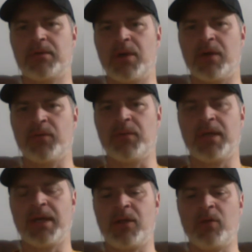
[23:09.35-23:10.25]
government
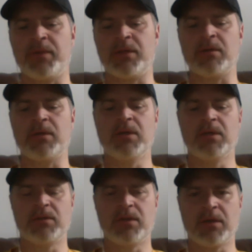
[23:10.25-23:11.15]
help and
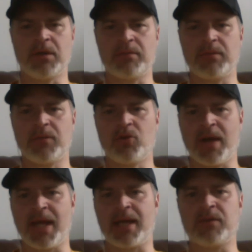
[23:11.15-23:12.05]
um,
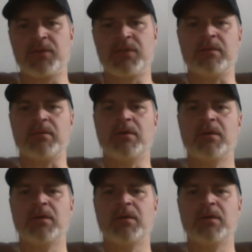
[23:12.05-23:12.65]
grants and